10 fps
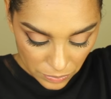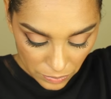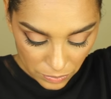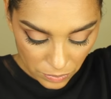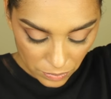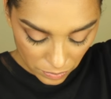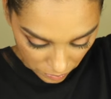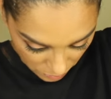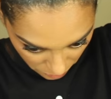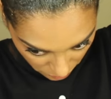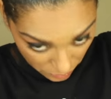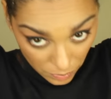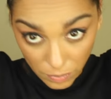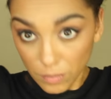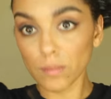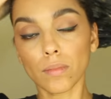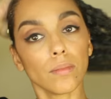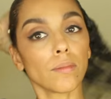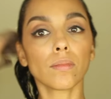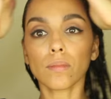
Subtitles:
No one is speaking in this clip.